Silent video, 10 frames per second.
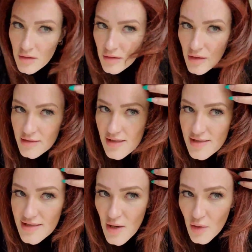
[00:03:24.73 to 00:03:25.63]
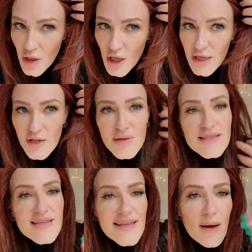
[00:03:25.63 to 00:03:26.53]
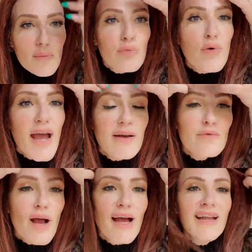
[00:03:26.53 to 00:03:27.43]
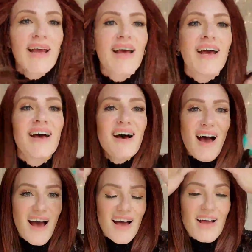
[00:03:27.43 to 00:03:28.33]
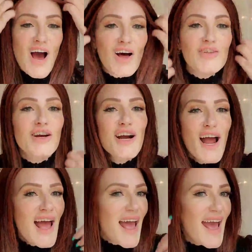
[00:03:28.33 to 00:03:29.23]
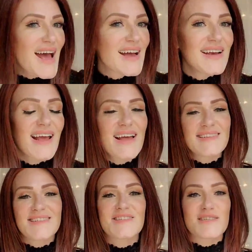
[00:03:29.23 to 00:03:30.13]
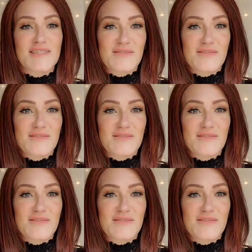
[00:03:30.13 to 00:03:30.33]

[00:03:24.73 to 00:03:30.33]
looks so good. You can see that bright red uh, color and it's just